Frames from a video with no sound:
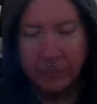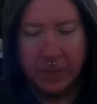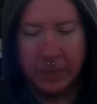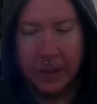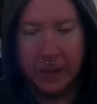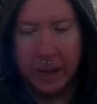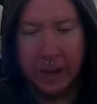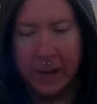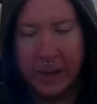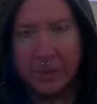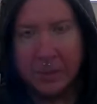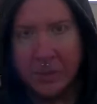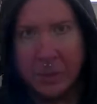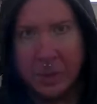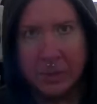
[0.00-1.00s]
had this when I was
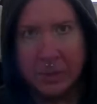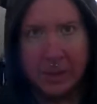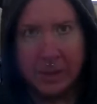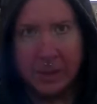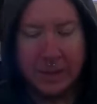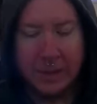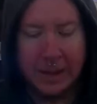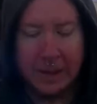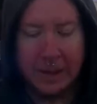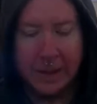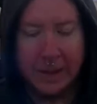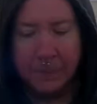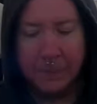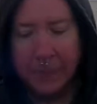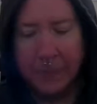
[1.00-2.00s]
a little kid,
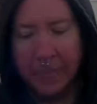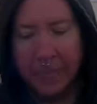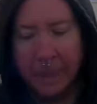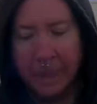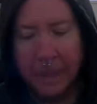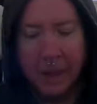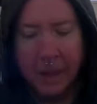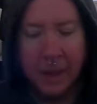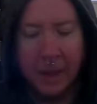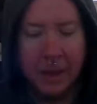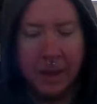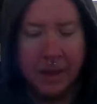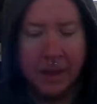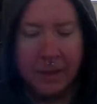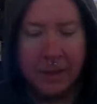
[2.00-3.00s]

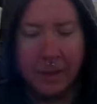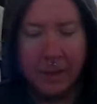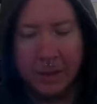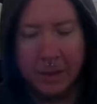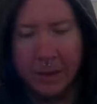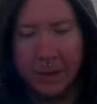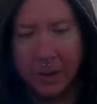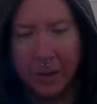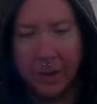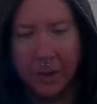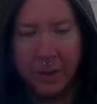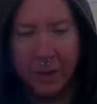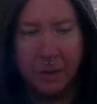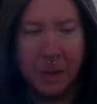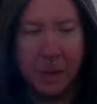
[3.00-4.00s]
and my
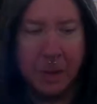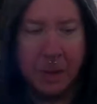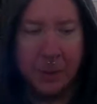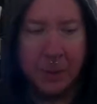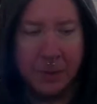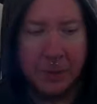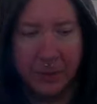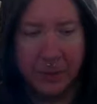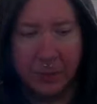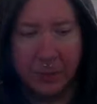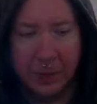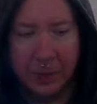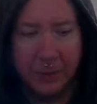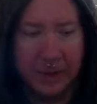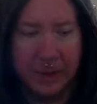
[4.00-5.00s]
mom used to put
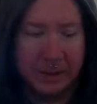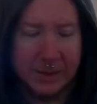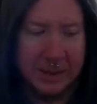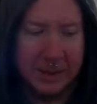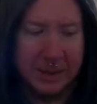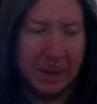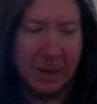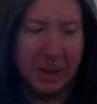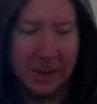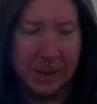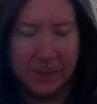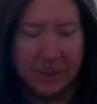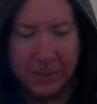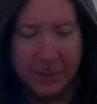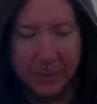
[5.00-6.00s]
Vaseline on my hands and
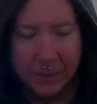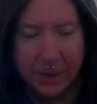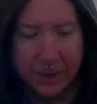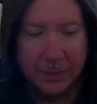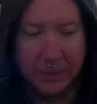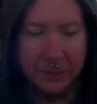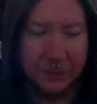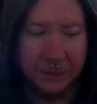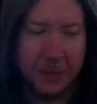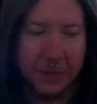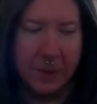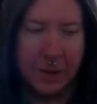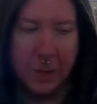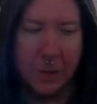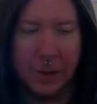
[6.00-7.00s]
feet. I grew out of
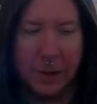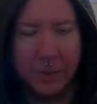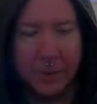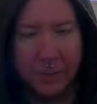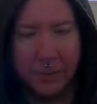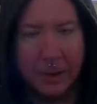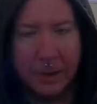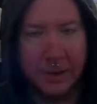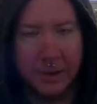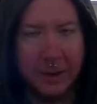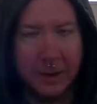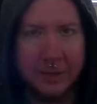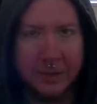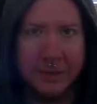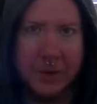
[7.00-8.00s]
the feet thing,
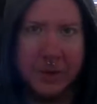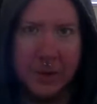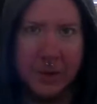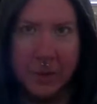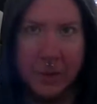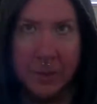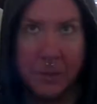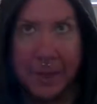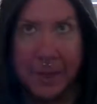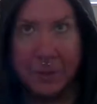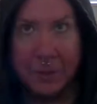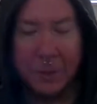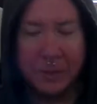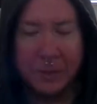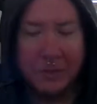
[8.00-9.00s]
so that's cool.
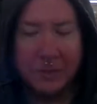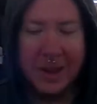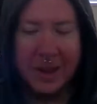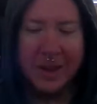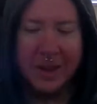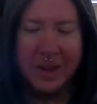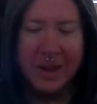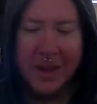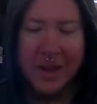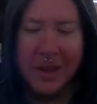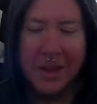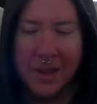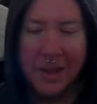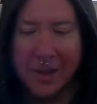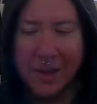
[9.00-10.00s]

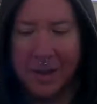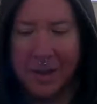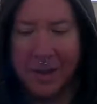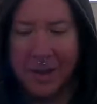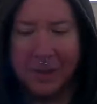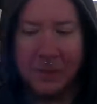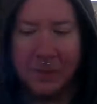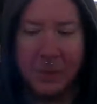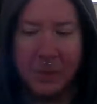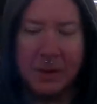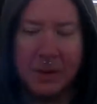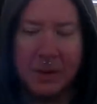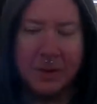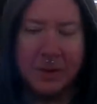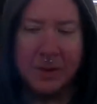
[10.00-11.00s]
When I was still
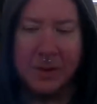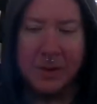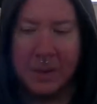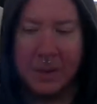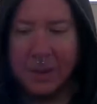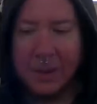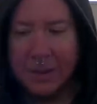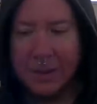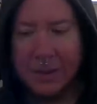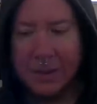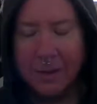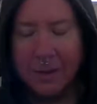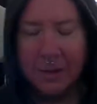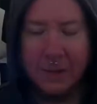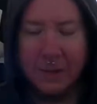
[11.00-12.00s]
a kid, so
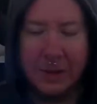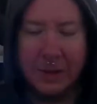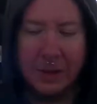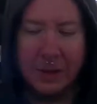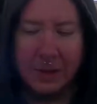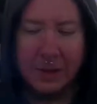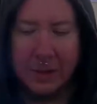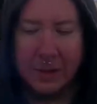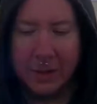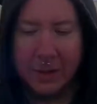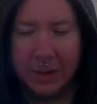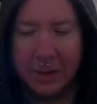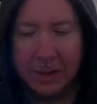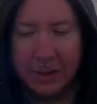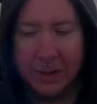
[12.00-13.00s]
that was good.
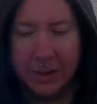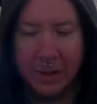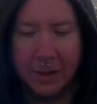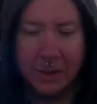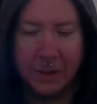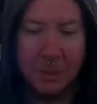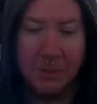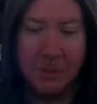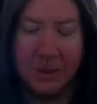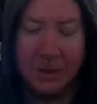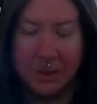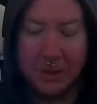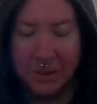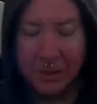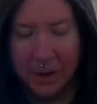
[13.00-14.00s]
And my feet didn't
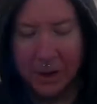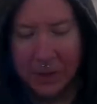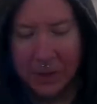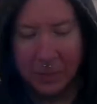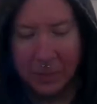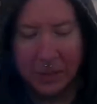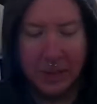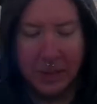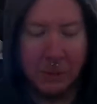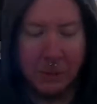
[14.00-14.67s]
crack and bleed anymore,